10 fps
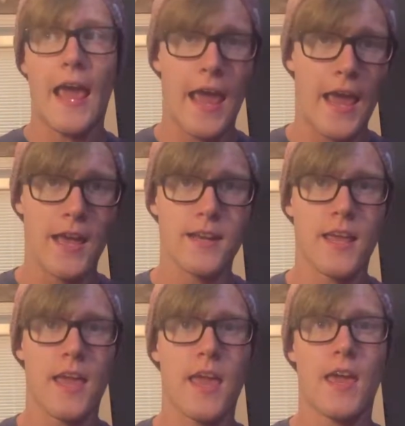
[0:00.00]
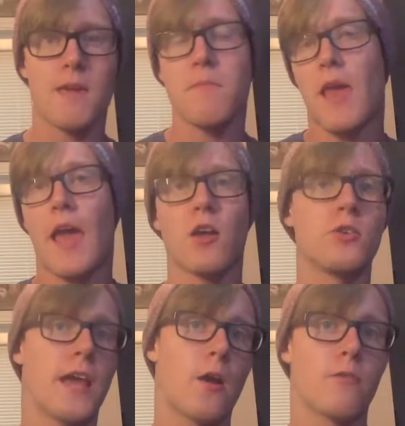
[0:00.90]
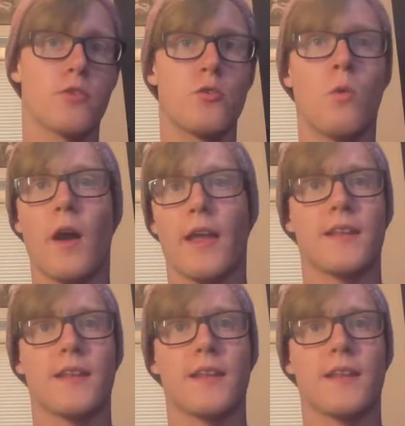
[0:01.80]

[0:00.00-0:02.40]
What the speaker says: and it can be angled however you want,